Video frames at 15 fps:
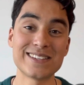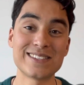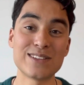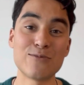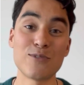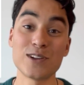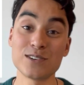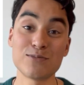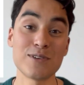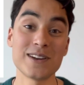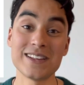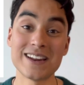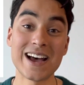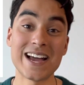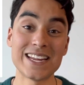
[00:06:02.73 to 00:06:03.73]
the
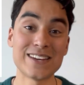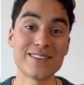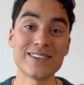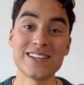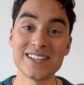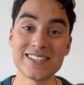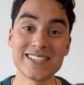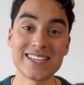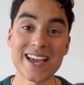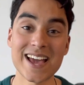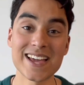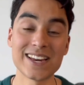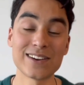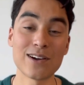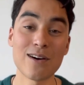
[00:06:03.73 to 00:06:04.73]
129 you need to get
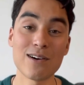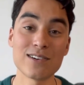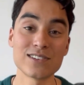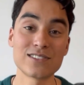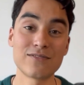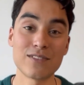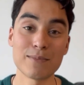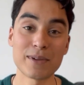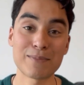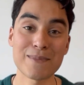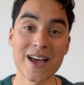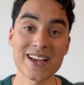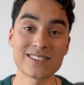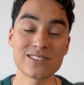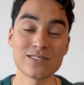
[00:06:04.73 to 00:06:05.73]
in CARS for
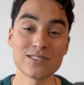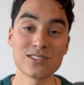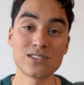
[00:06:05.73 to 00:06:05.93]
McMaster.